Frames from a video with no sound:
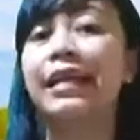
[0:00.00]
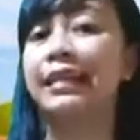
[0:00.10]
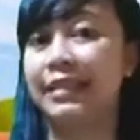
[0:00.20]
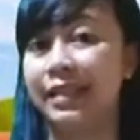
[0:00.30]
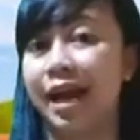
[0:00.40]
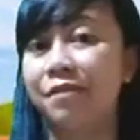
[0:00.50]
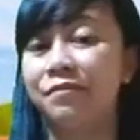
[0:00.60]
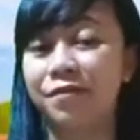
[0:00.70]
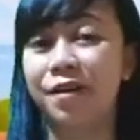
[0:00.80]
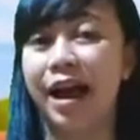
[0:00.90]
it's time
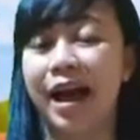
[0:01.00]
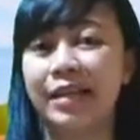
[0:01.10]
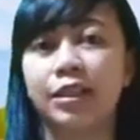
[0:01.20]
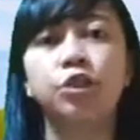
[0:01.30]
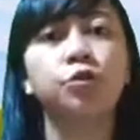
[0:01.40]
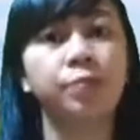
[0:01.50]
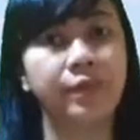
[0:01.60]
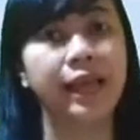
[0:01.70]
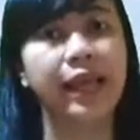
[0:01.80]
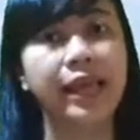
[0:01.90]
for us to
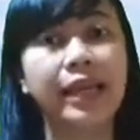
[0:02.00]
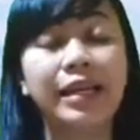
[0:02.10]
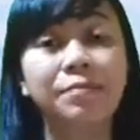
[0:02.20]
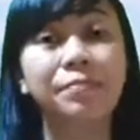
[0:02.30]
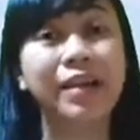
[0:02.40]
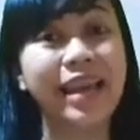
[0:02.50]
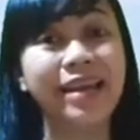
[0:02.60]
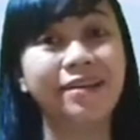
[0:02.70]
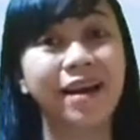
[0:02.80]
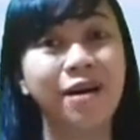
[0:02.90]
play in the
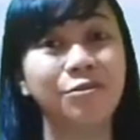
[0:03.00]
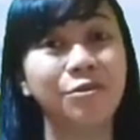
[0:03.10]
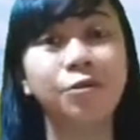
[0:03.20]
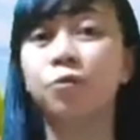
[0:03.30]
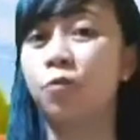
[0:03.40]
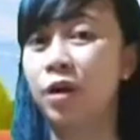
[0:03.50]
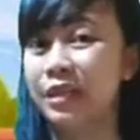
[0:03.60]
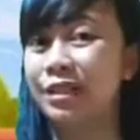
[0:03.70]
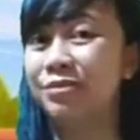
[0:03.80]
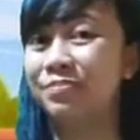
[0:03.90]
playground. Who
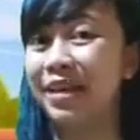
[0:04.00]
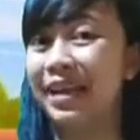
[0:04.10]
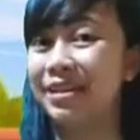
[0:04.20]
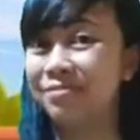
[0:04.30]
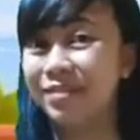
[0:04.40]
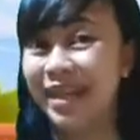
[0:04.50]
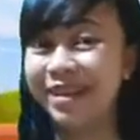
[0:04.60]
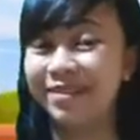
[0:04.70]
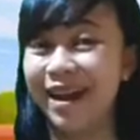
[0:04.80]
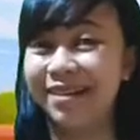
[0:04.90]
wants to play in the
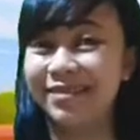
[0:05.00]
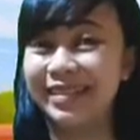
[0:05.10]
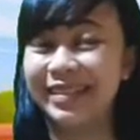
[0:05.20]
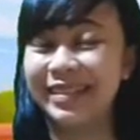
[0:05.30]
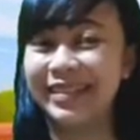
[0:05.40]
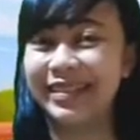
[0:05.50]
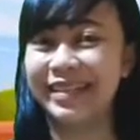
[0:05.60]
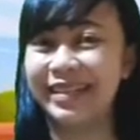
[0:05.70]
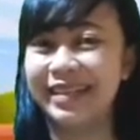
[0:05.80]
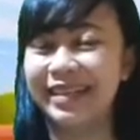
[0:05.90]
playground?
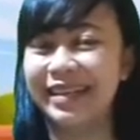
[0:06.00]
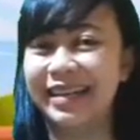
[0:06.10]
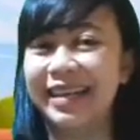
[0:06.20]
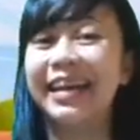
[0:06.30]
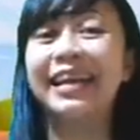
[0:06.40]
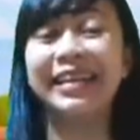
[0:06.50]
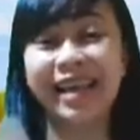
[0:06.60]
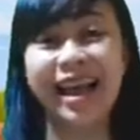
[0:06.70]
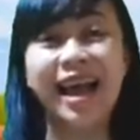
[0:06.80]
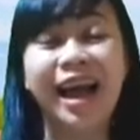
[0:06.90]

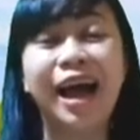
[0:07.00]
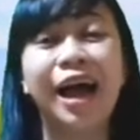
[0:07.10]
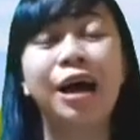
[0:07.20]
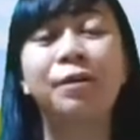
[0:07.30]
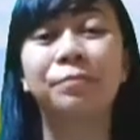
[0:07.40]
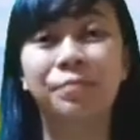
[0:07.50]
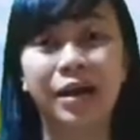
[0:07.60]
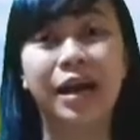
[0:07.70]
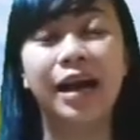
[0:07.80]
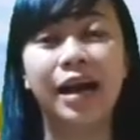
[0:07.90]
Yeah,
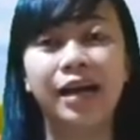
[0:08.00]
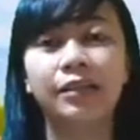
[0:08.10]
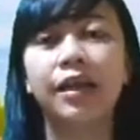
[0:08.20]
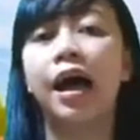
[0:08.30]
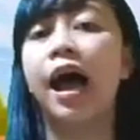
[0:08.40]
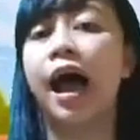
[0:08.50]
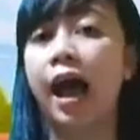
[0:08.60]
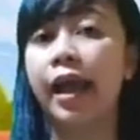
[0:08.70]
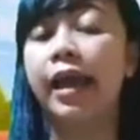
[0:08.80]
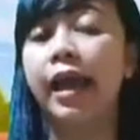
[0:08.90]
but
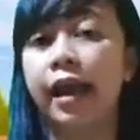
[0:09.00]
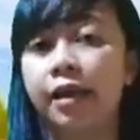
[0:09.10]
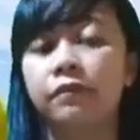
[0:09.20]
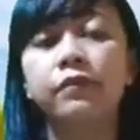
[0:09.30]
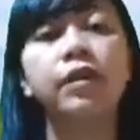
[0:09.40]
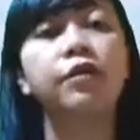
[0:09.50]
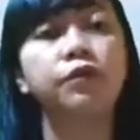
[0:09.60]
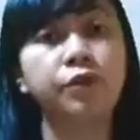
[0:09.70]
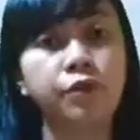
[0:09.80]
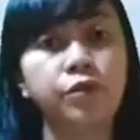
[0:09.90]
I have the
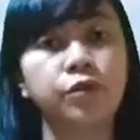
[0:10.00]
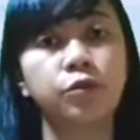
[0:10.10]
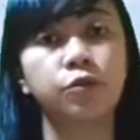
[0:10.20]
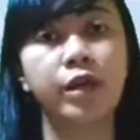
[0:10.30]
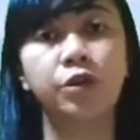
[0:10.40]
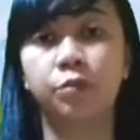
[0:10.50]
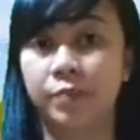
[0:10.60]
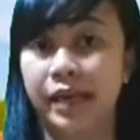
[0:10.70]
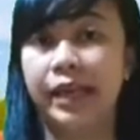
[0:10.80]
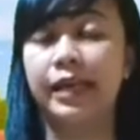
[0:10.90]
rules when you
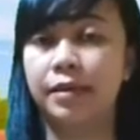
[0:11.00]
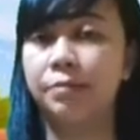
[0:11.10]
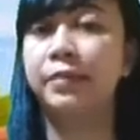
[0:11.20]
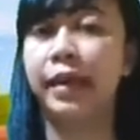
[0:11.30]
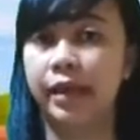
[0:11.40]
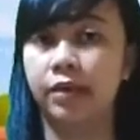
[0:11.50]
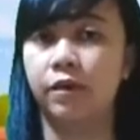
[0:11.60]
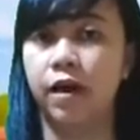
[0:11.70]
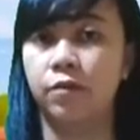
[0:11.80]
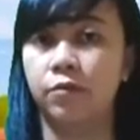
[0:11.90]
play in the
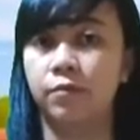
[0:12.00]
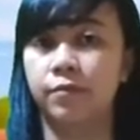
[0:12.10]
playground.